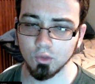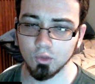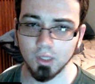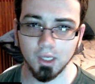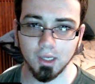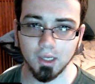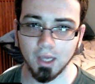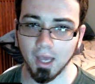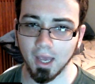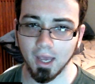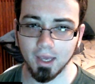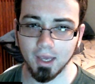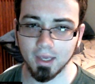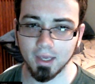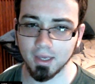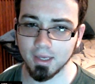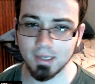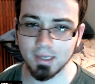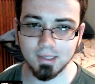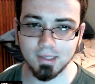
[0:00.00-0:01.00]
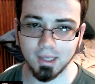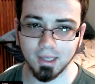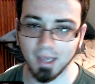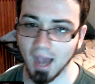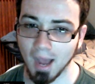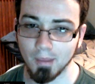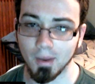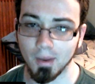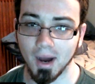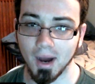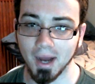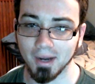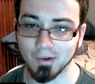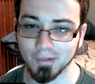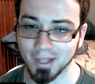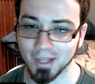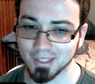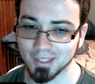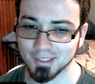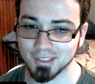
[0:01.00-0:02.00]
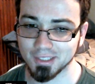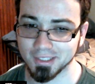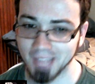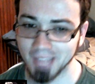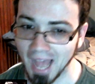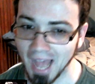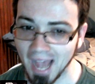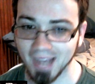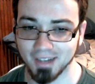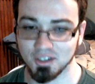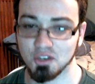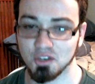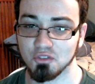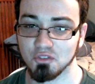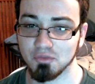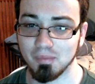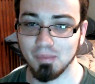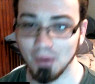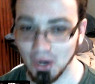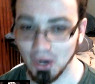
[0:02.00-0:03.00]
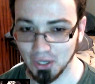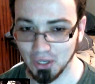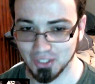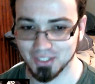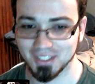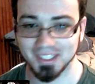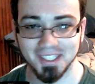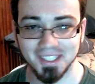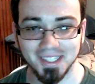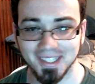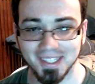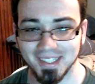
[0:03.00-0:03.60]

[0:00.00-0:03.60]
Who the heck is the guy behind that stack of books?